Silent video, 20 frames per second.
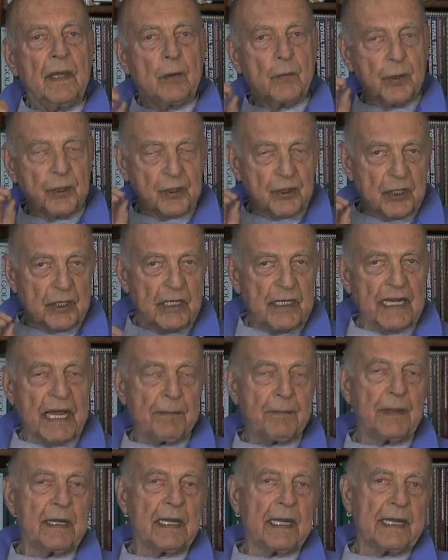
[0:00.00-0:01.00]
We should
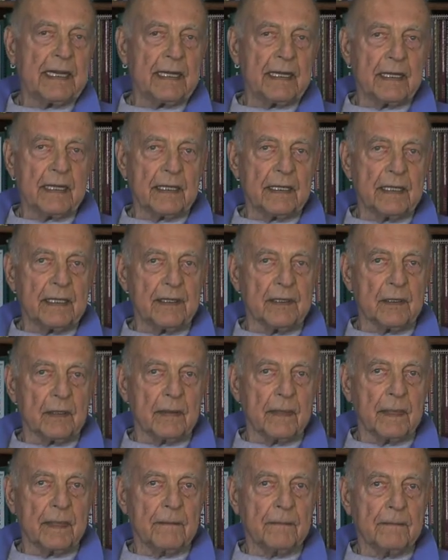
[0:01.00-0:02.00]
not be landing on the heel.
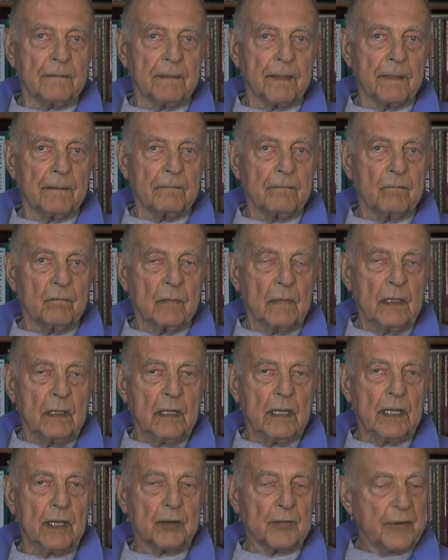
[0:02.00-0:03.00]

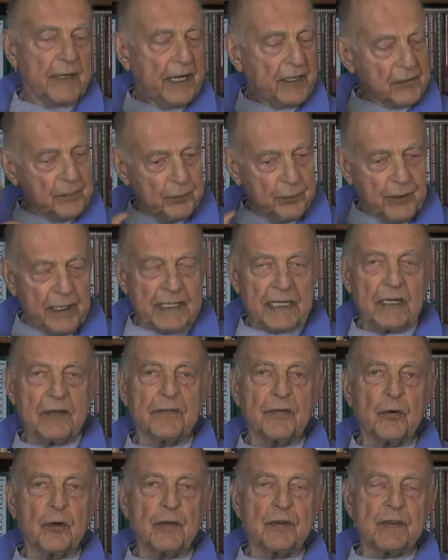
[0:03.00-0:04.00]
It creates braking
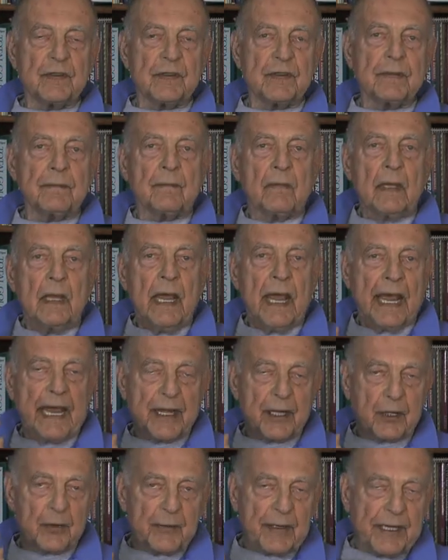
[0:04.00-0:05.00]
forces
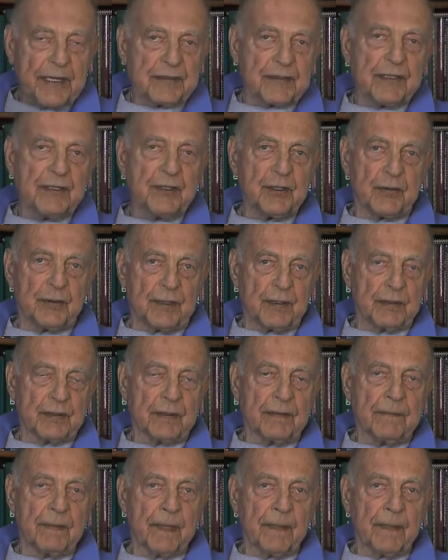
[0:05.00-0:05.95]
and creates injuries.